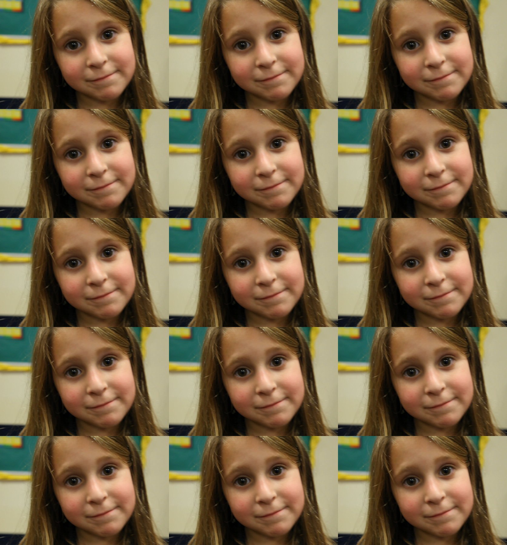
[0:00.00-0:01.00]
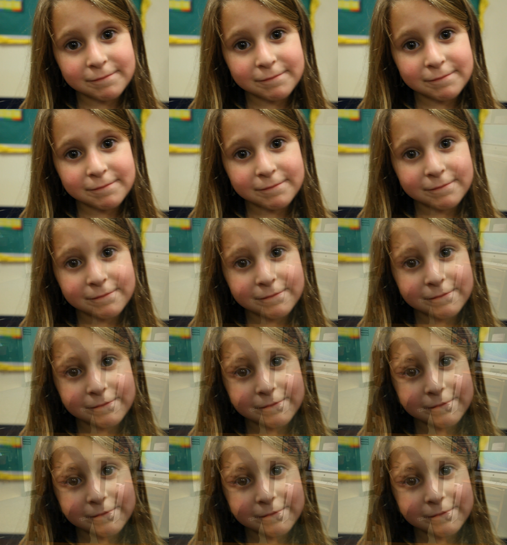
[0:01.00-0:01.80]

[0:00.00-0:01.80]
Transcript: [no speech]